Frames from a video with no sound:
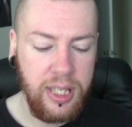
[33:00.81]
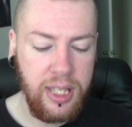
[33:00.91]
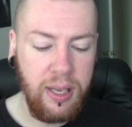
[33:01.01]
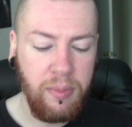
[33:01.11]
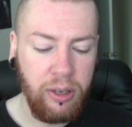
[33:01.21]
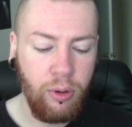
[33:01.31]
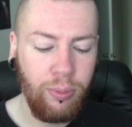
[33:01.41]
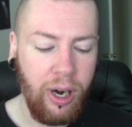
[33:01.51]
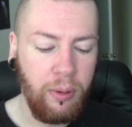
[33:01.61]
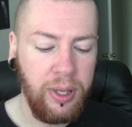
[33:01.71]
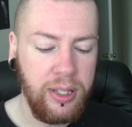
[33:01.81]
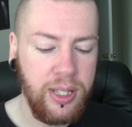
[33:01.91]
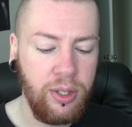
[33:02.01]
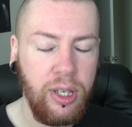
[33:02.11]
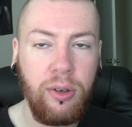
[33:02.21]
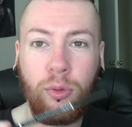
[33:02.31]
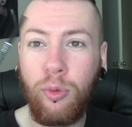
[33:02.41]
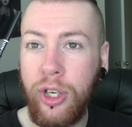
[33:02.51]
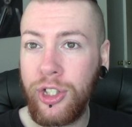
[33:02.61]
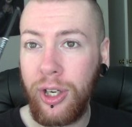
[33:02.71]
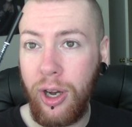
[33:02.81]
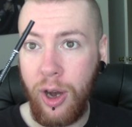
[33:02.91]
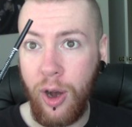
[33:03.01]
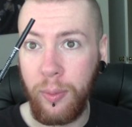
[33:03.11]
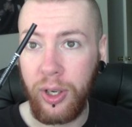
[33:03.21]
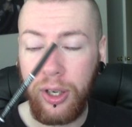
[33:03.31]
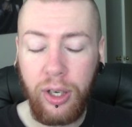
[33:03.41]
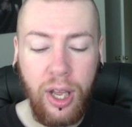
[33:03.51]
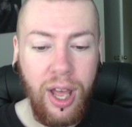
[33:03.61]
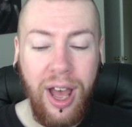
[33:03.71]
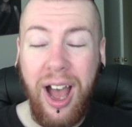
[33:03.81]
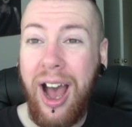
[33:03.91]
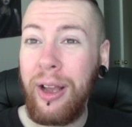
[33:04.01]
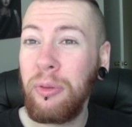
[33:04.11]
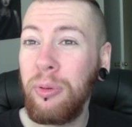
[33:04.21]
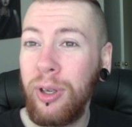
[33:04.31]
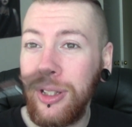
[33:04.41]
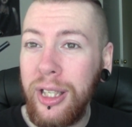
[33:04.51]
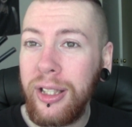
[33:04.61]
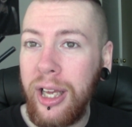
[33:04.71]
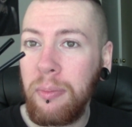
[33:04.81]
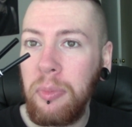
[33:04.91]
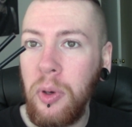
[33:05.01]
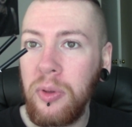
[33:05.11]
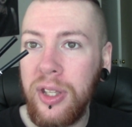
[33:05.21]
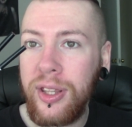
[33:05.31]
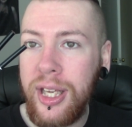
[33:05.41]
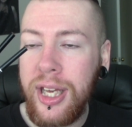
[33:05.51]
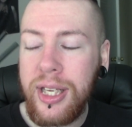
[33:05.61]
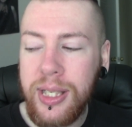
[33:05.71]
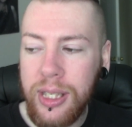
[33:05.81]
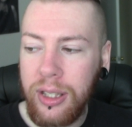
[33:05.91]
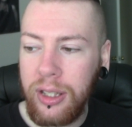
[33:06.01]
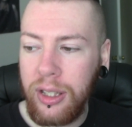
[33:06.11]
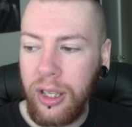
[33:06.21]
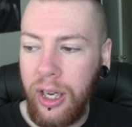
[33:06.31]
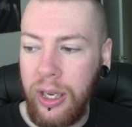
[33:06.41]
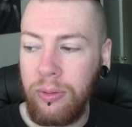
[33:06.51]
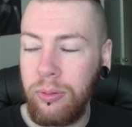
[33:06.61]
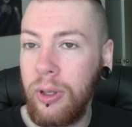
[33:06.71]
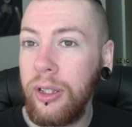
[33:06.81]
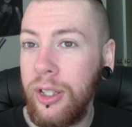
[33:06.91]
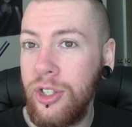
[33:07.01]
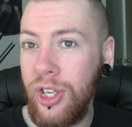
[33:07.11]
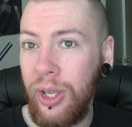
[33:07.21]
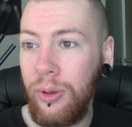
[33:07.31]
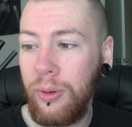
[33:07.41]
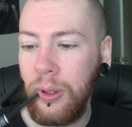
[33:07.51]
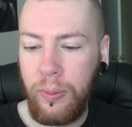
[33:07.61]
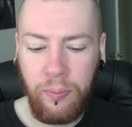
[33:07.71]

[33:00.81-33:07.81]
is the micro brow pencil in rich auburn. I really like both of these. I really do.